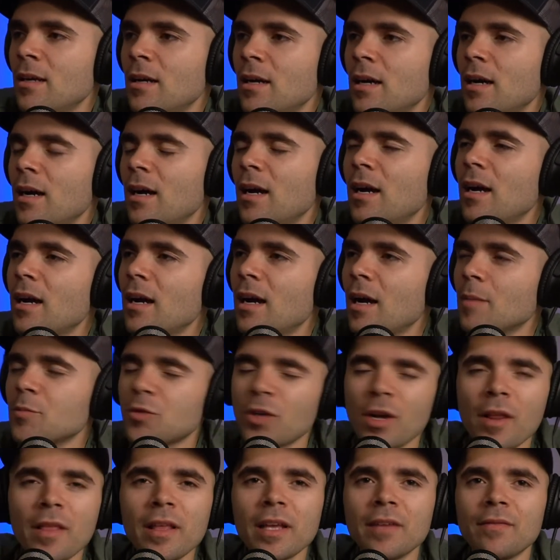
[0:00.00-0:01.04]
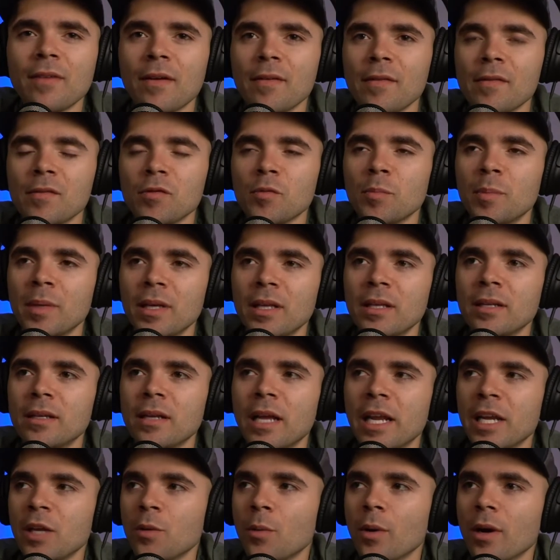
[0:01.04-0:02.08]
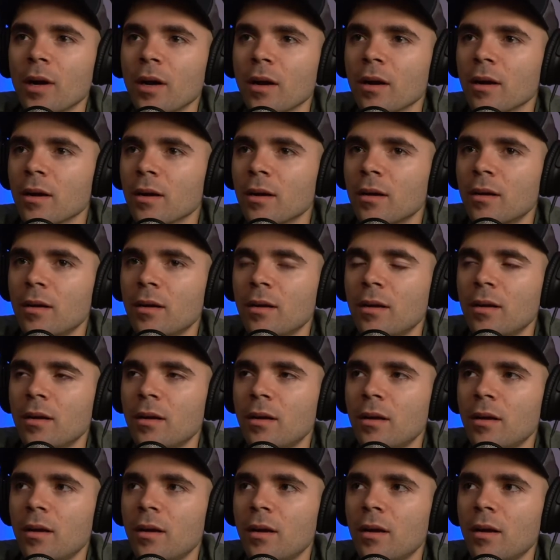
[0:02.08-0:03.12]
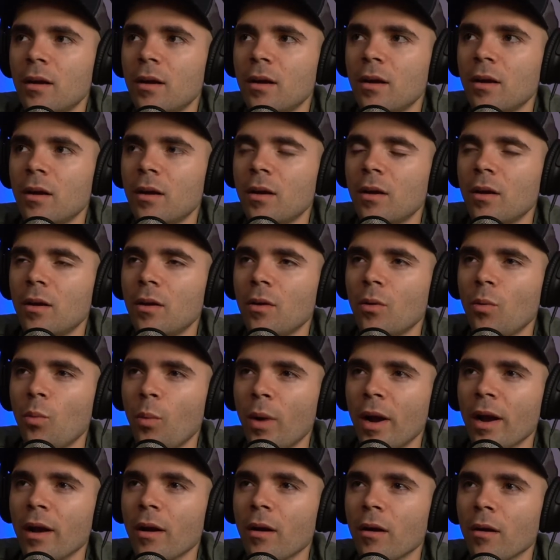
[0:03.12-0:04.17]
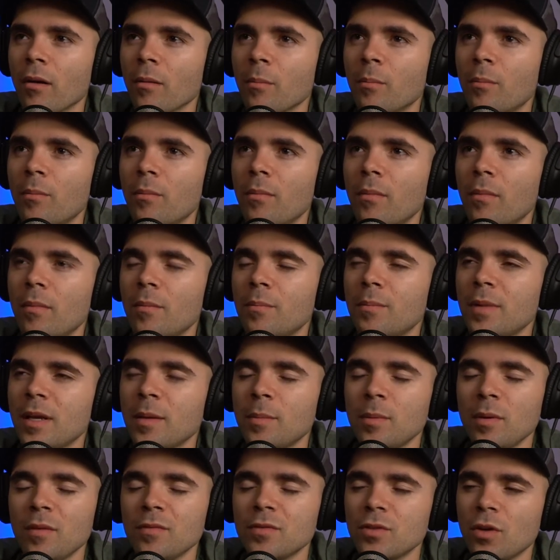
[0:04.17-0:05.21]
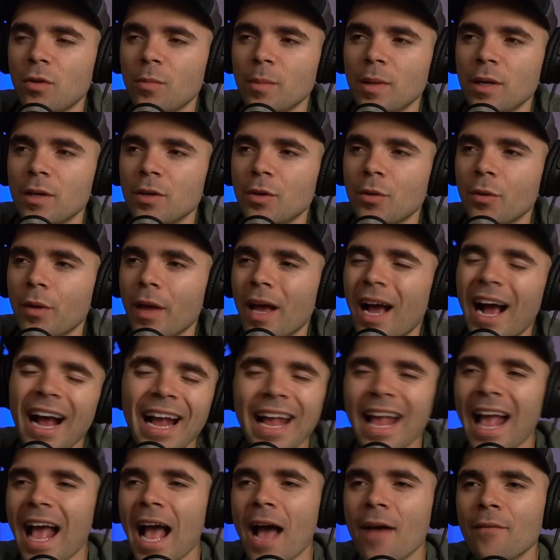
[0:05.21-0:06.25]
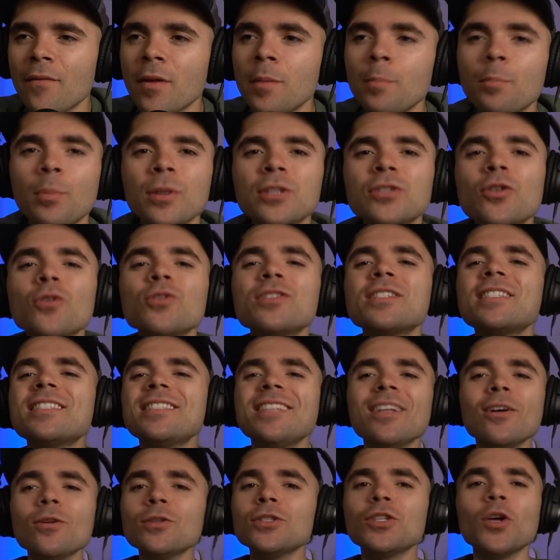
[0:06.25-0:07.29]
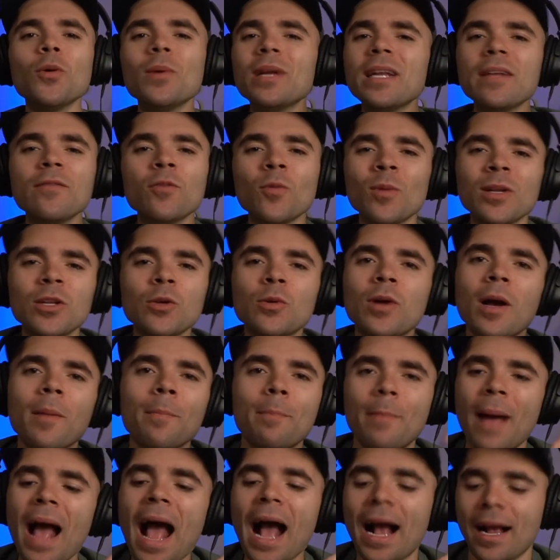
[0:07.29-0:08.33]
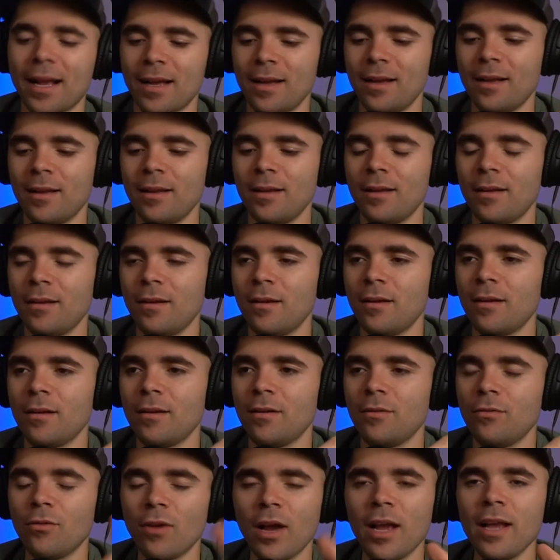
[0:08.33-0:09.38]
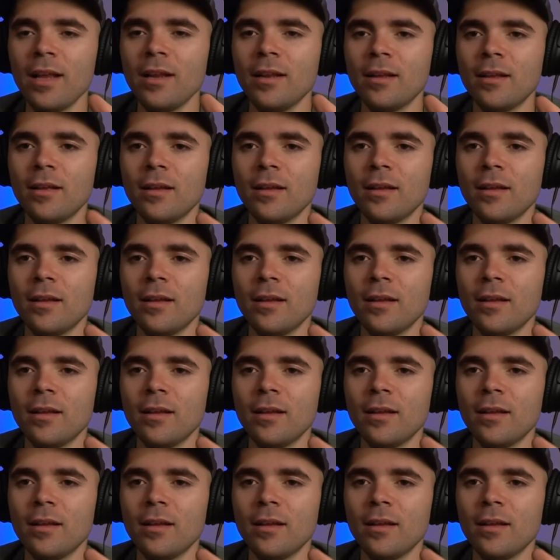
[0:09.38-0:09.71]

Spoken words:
I'm trying to think if I've ever been anywhere where people have told me to do that. I haven't, but they'll still do it even when you come back, right?